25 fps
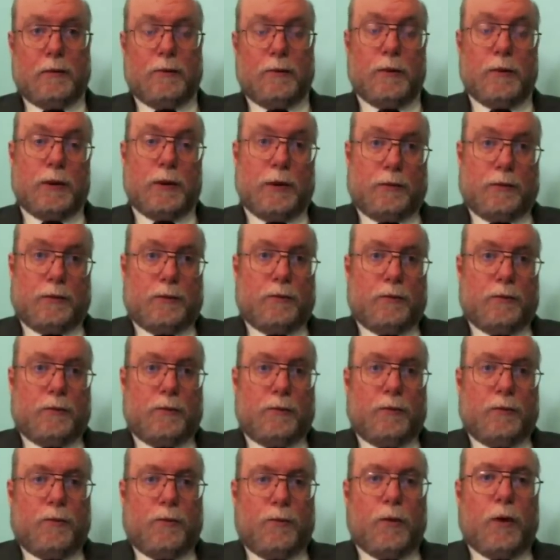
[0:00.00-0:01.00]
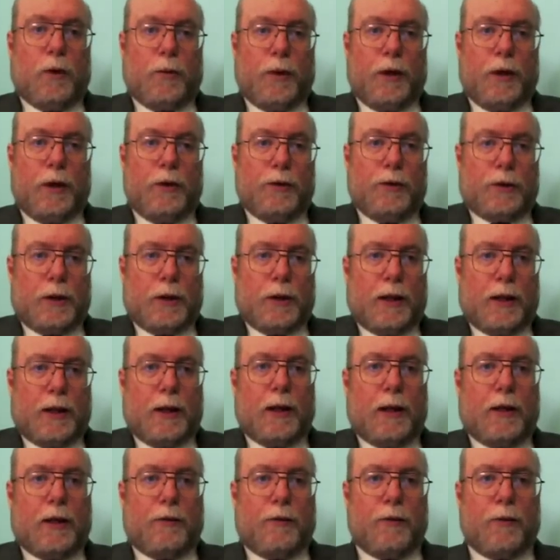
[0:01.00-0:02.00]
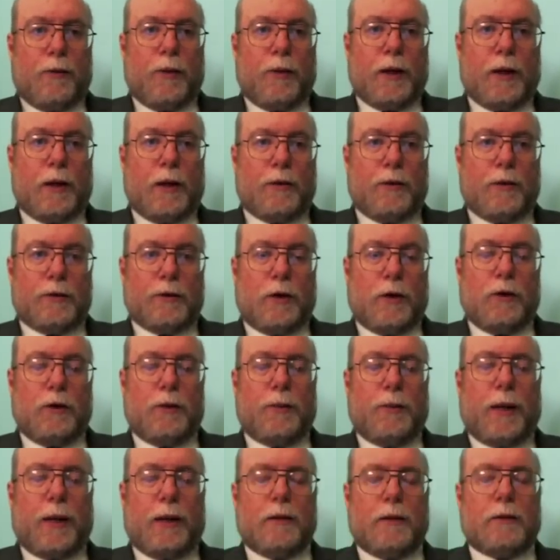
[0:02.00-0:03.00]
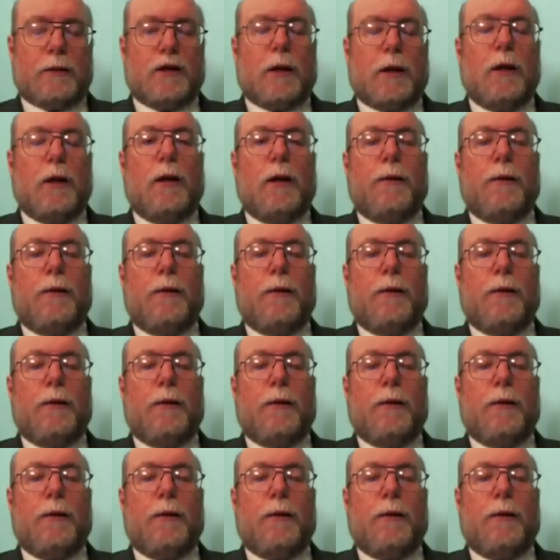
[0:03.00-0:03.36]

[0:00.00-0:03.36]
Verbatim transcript: which is what we usually think of when we think of solar panels,